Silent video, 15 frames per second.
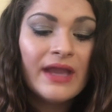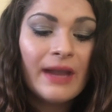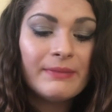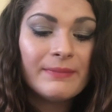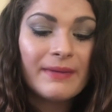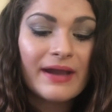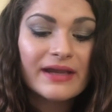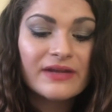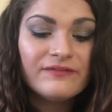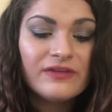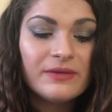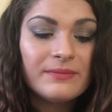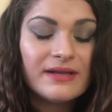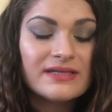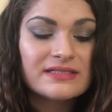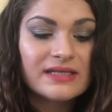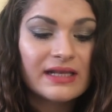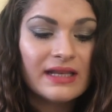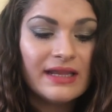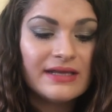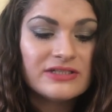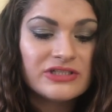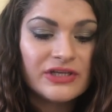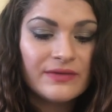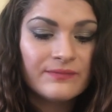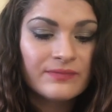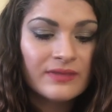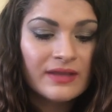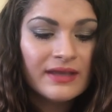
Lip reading: He'll be back in a few minutes to collect you."